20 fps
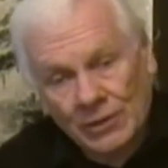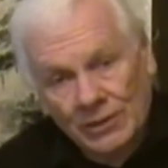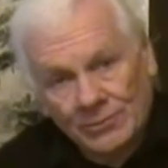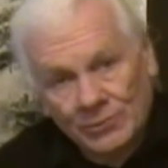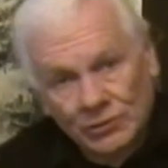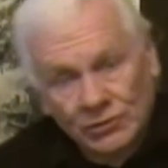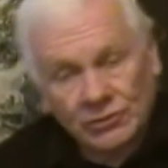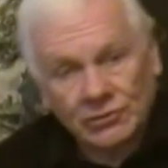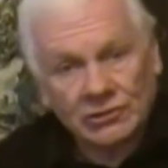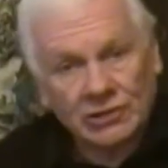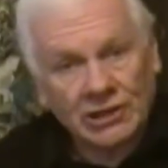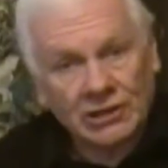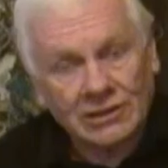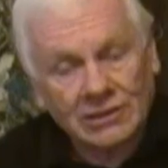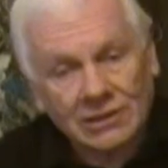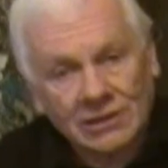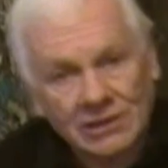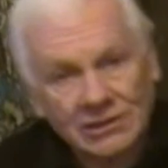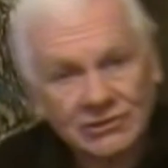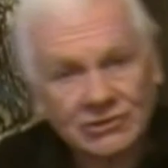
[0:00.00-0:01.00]
The people who
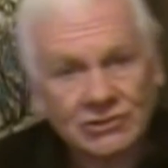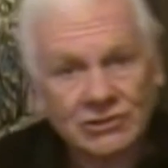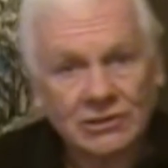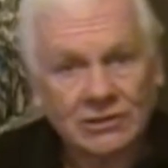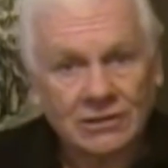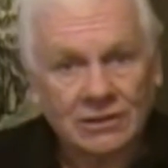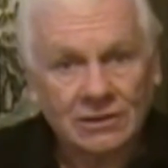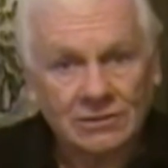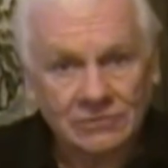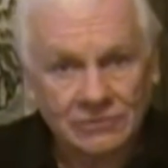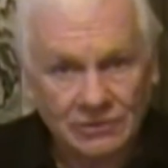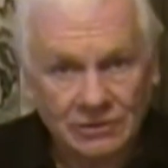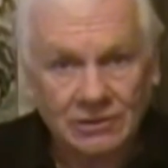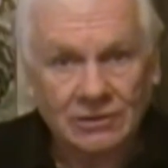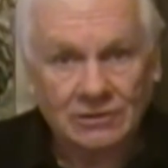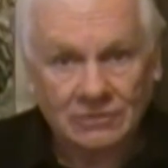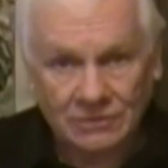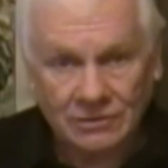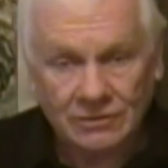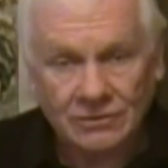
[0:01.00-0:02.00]
didn't listen are
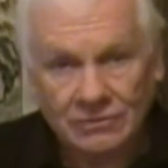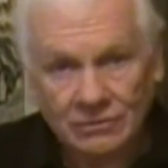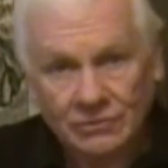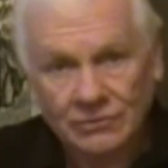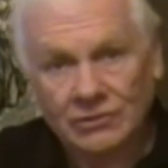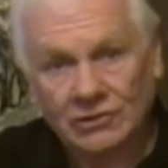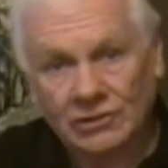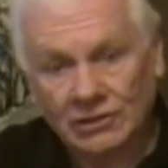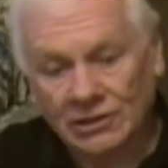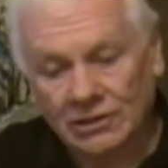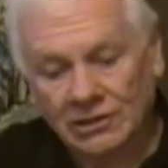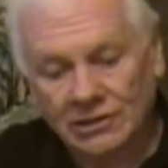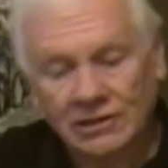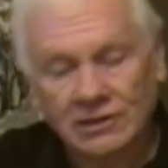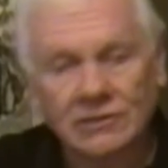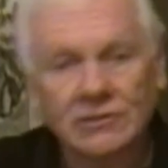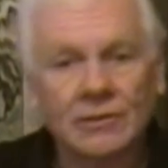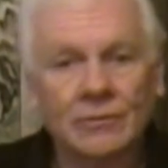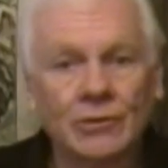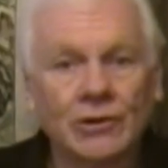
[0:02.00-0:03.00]
going to
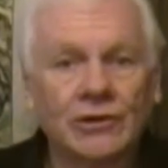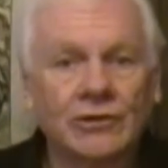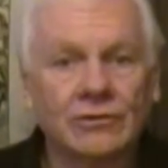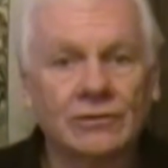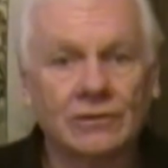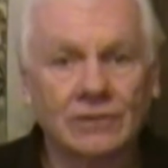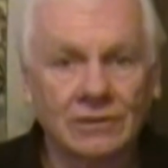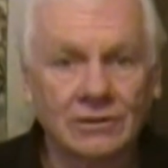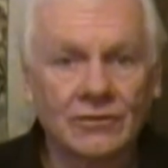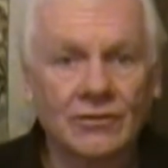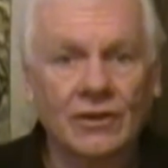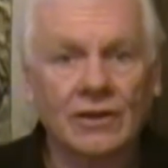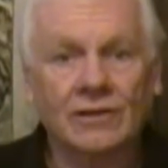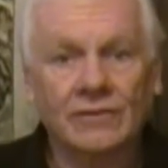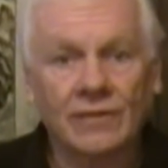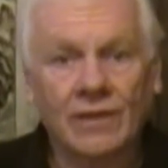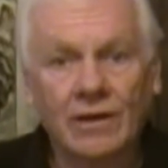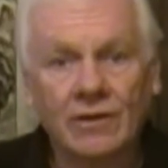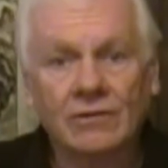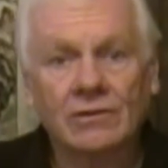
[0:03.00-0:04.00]
look in the mirror and
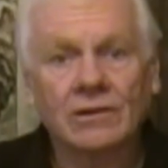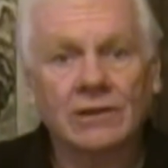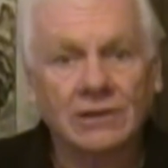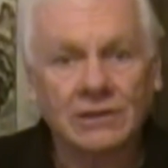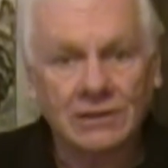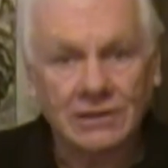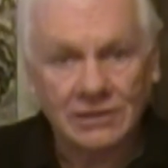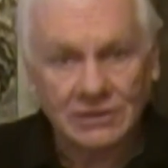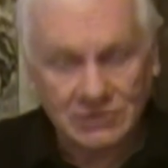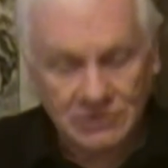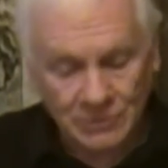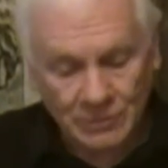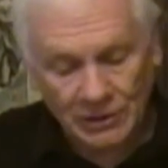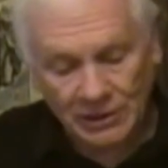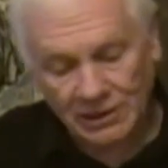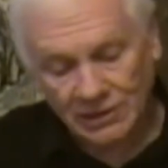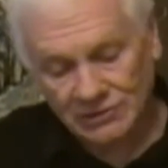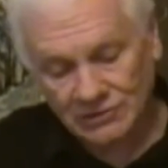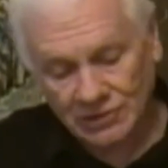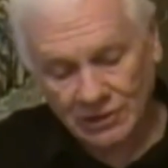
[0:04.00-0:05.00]
think they're idiots
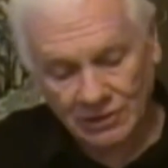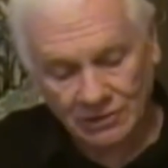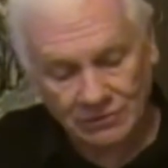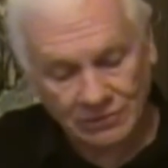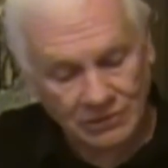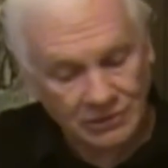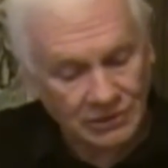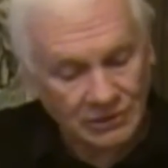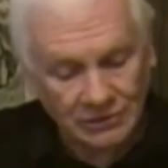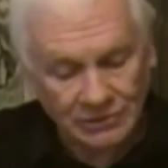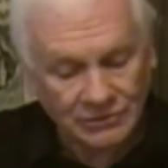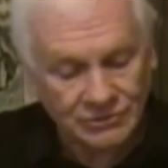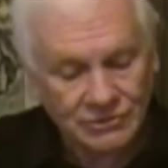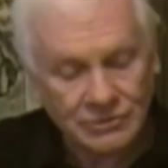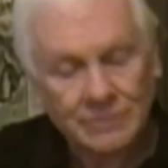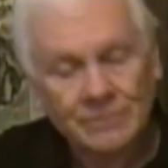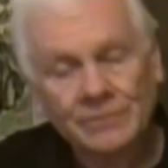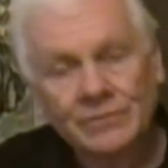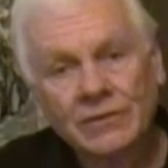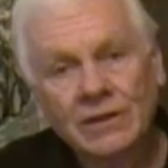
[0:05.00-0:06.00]
because here it
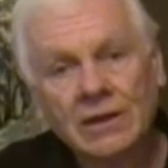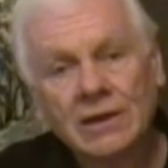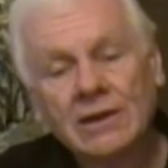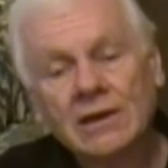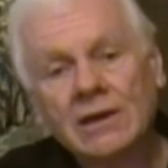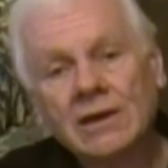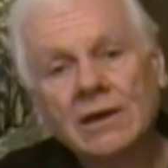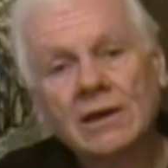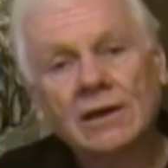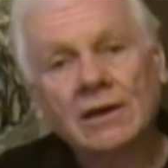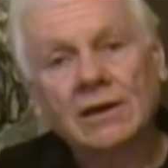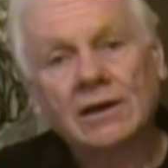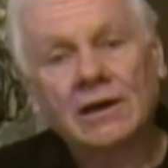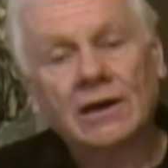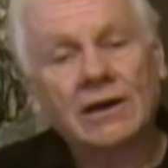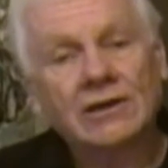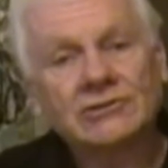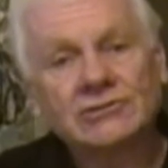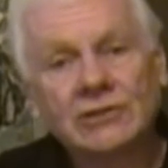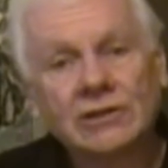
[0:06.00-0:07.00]
goes.
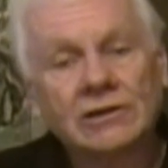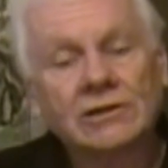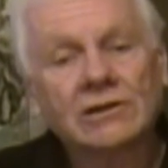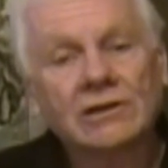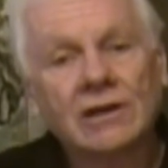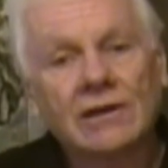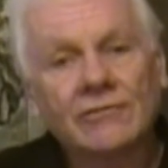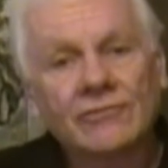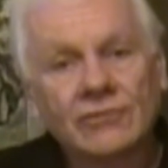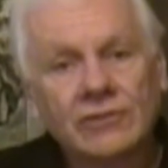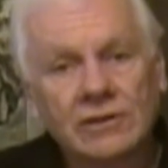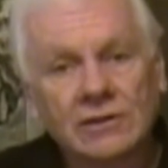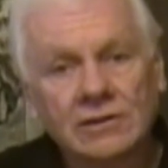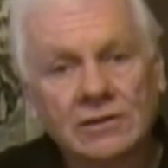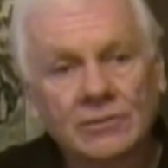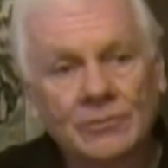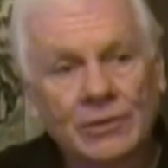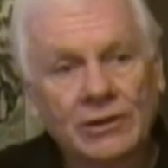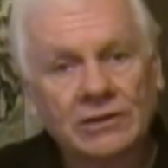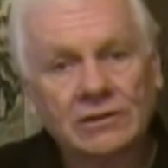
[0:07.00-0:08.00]
Uh, I started off a
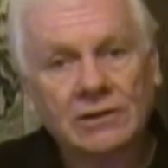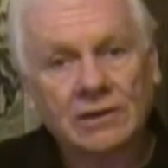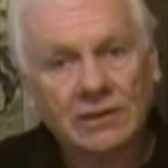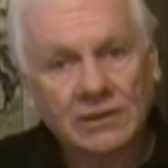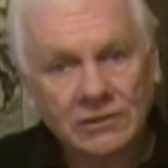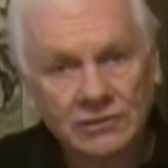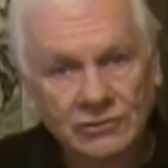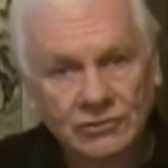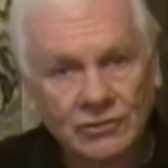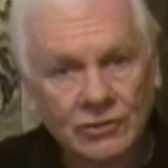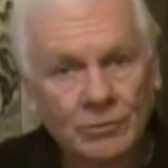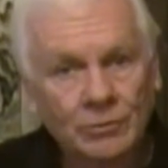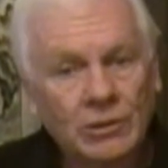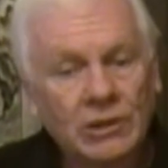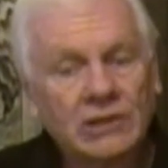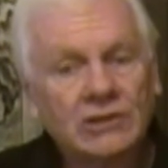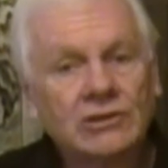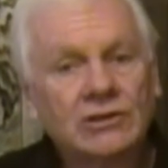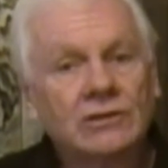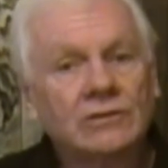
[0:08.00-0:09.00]
little bit on
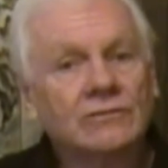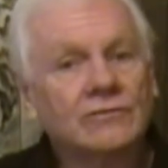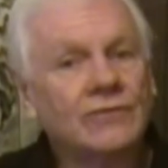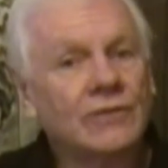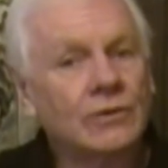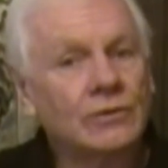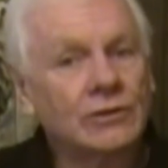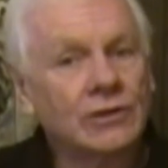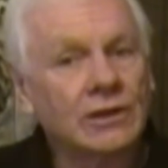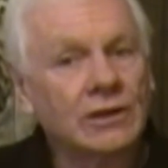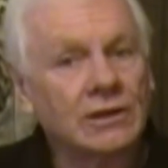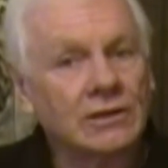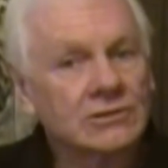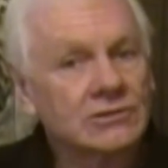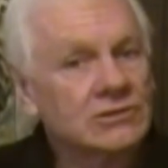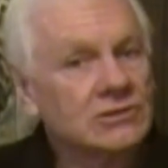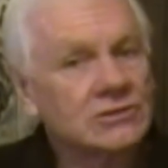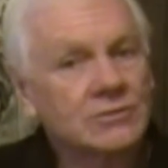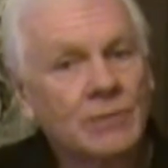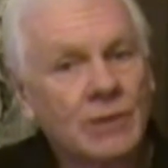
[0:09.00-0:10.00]
Dominion voting.
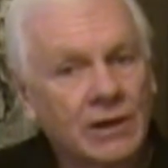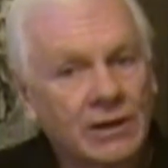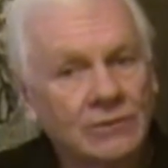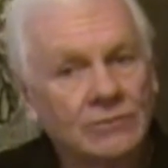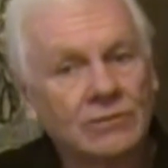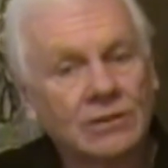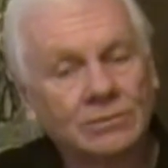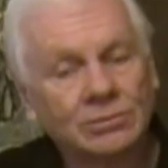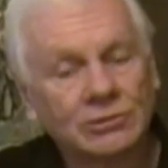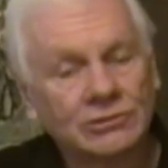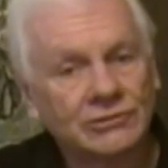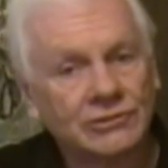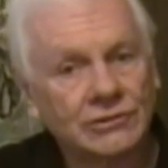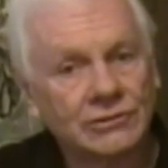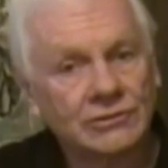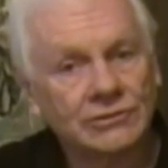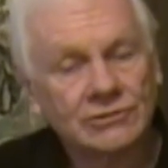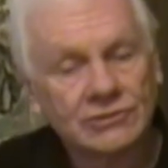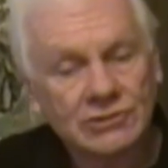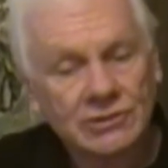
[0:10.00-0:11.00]
This is by Rebel
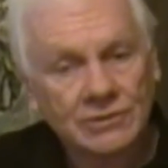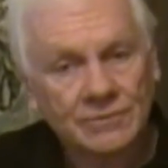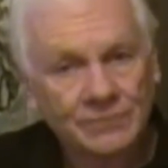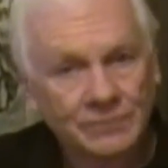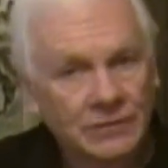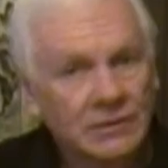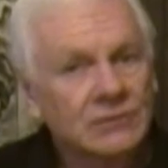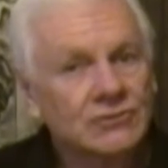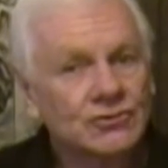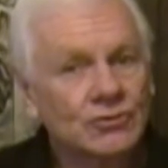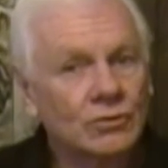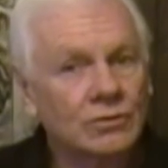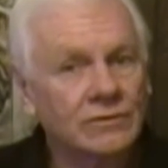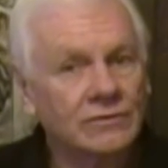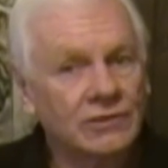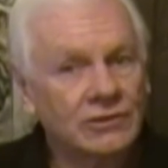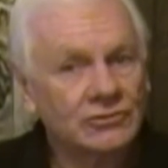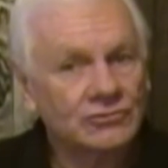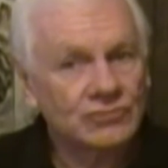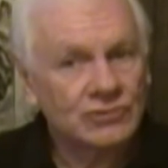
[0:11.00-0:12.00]
News. It's sort
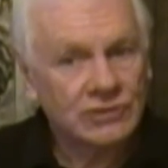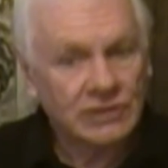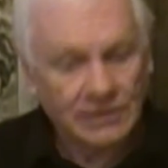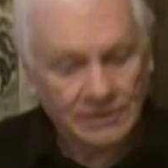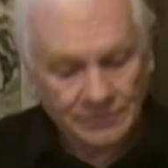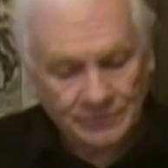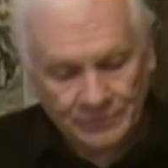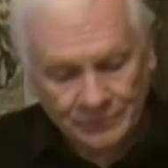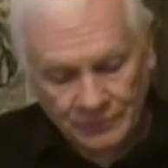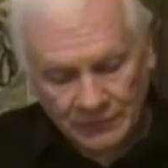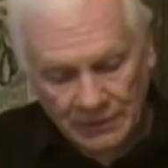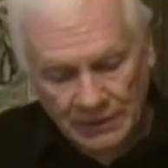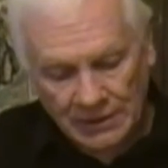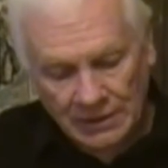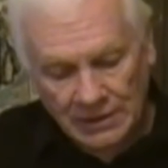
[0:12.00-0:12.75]
of interesting.